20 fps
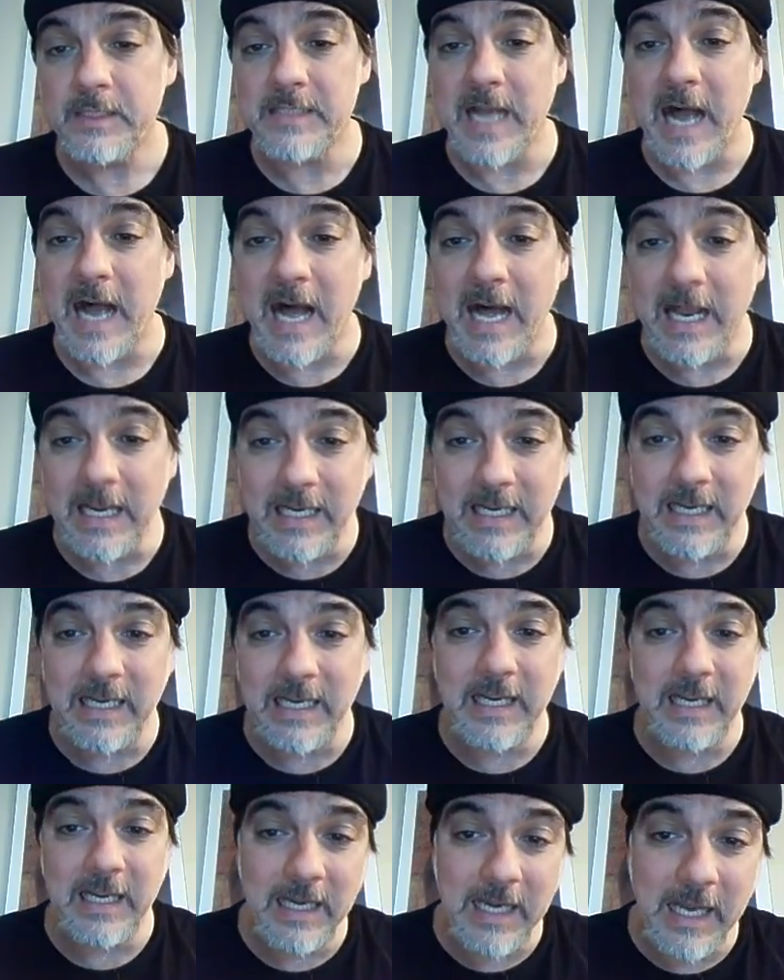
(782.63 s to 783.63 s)

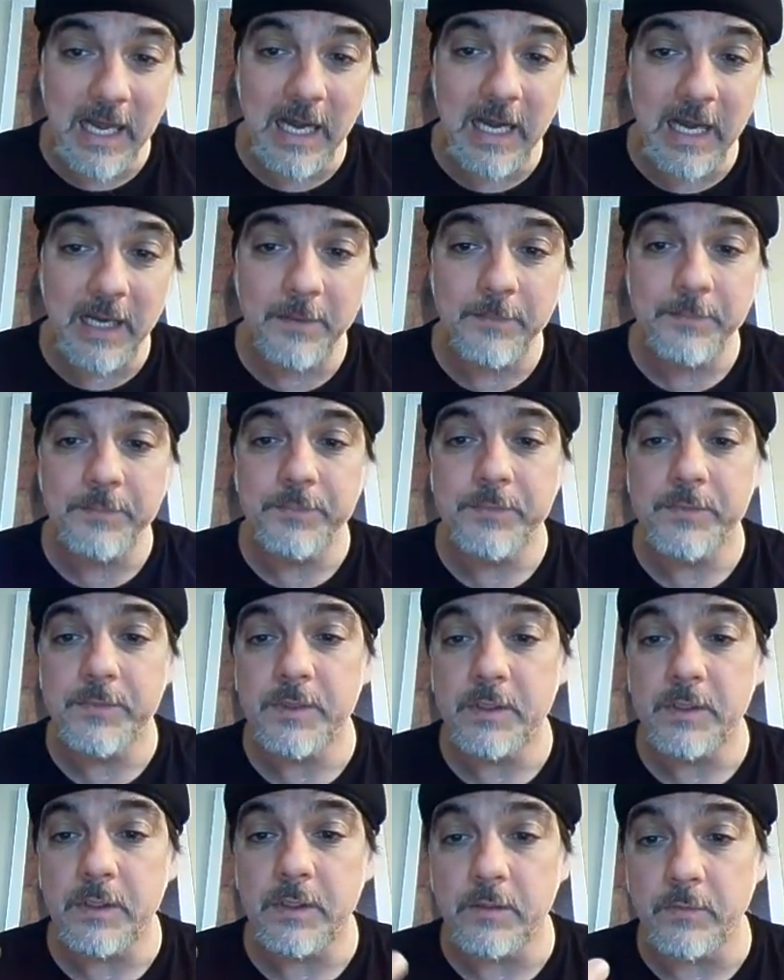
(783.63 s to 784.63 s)
Dalla,
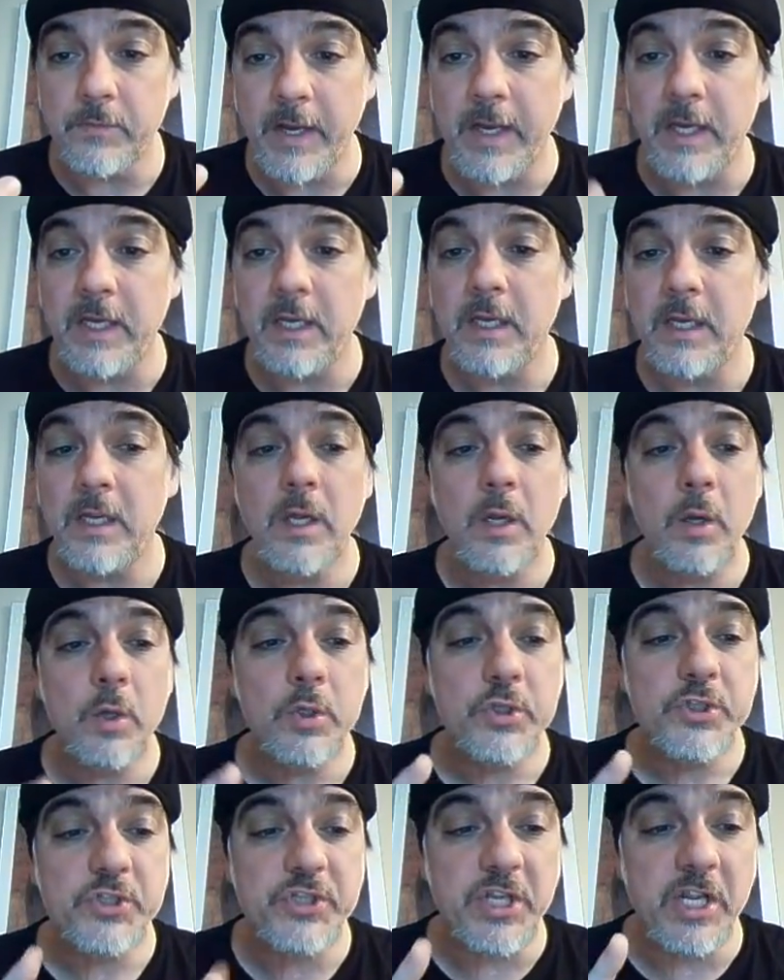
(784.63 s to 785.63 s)
right?
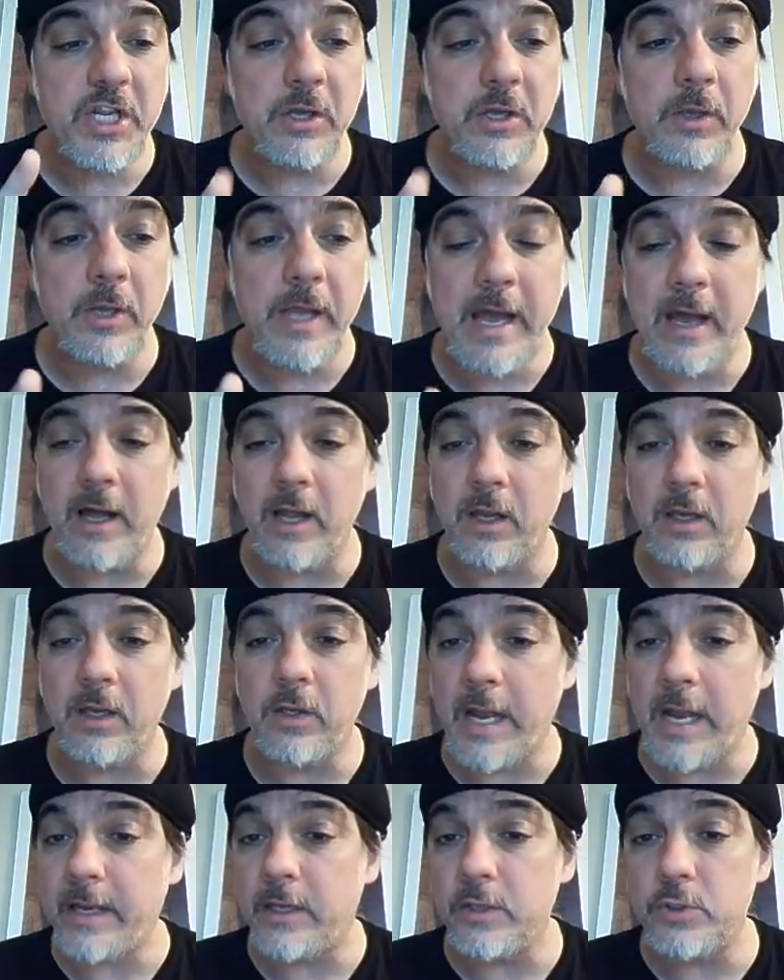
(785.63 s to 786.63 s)
Single
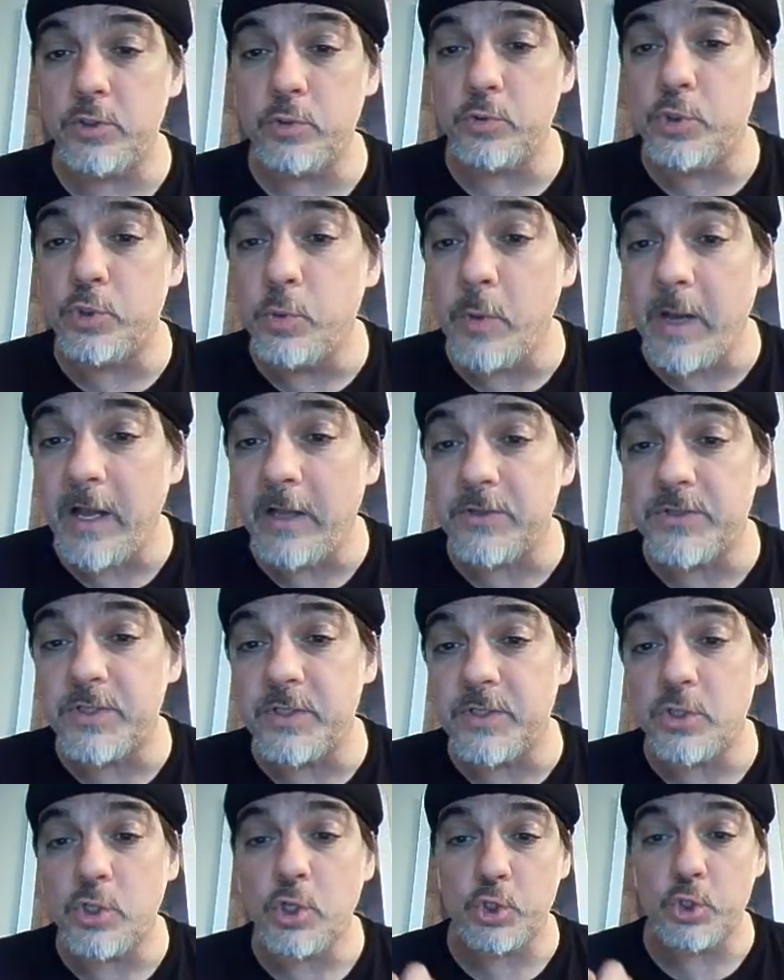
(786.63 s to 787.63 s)
L. I can do two L's
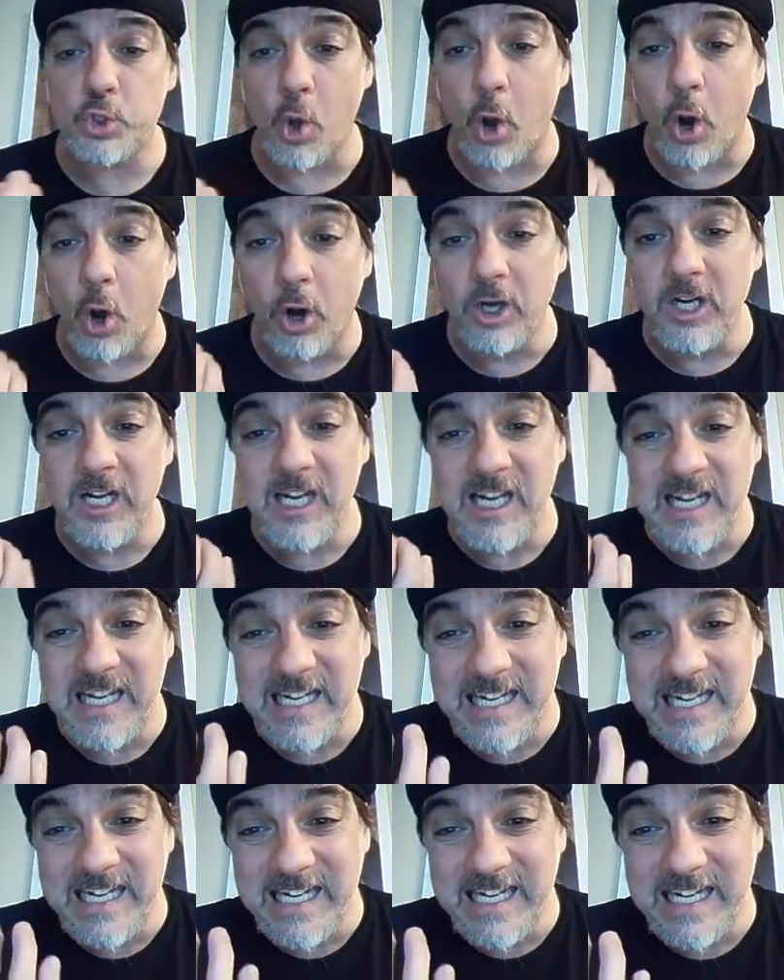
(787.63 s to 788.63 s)
in
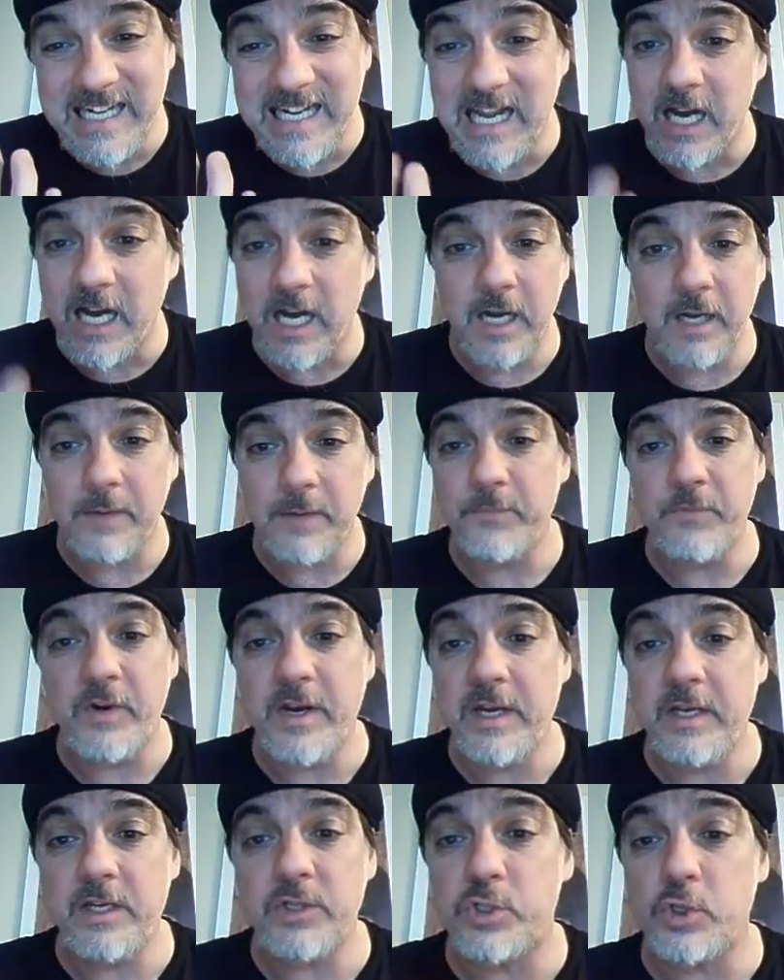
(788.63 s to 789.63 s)
sola,
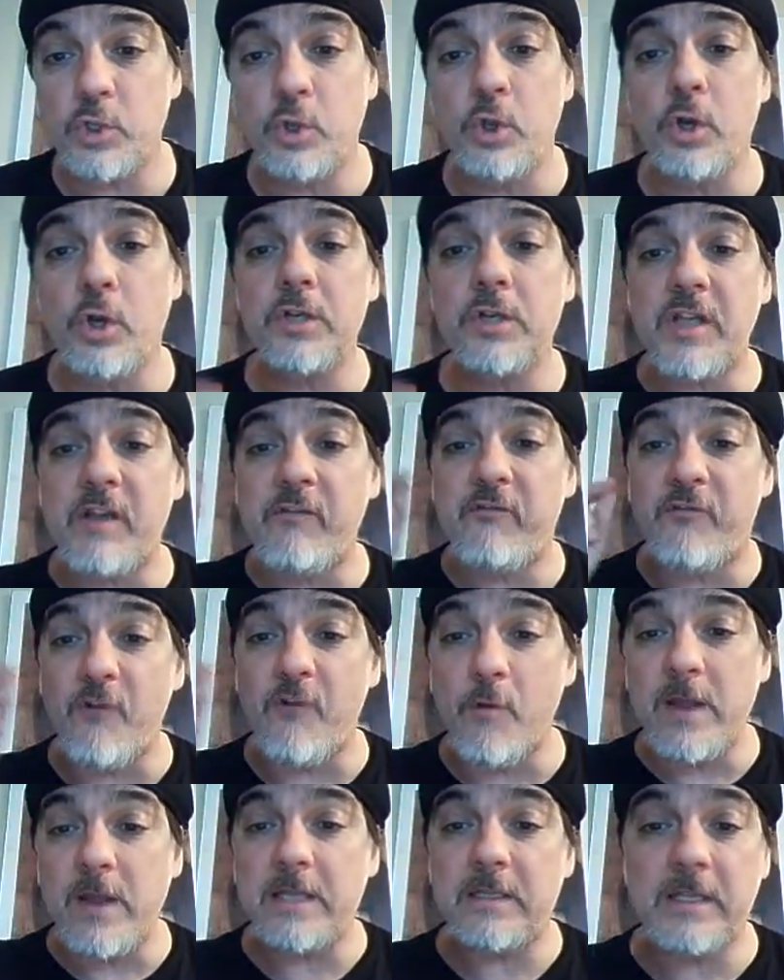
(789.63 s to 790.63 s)
right? As long as I
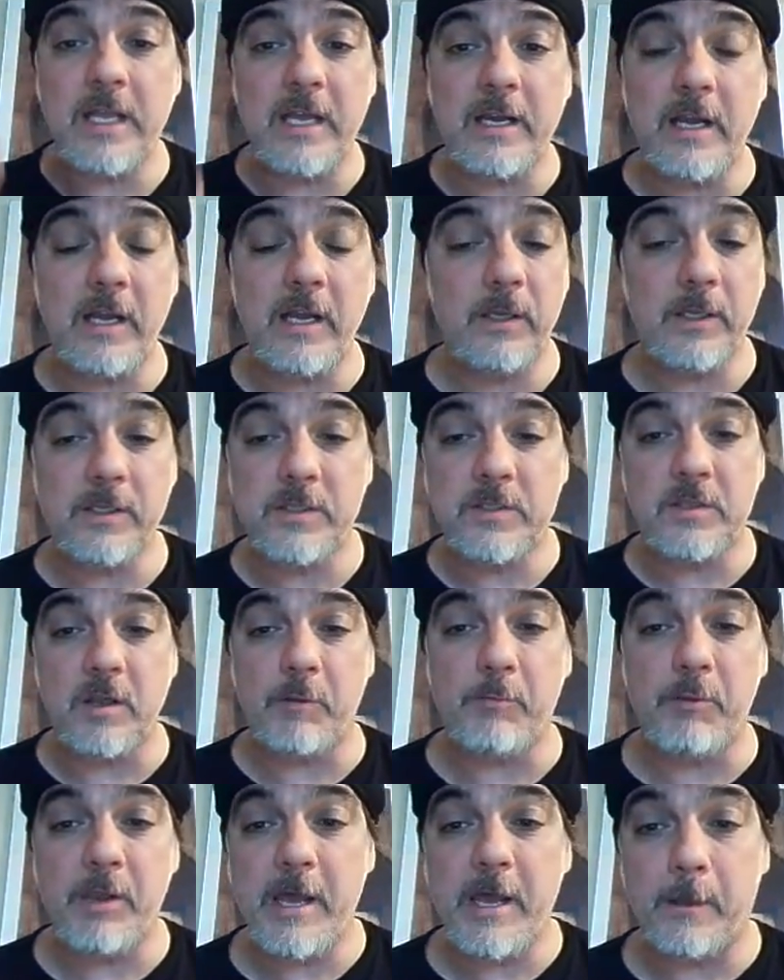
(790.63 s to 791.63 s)
phonate that L, it's
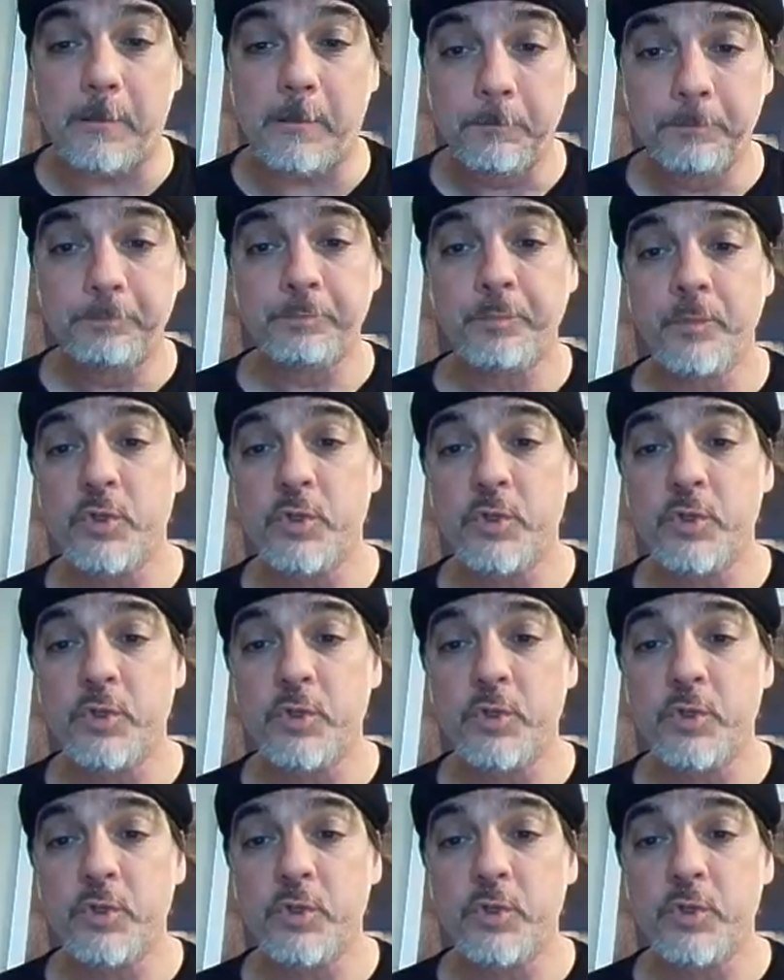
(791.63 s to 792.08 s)
double L.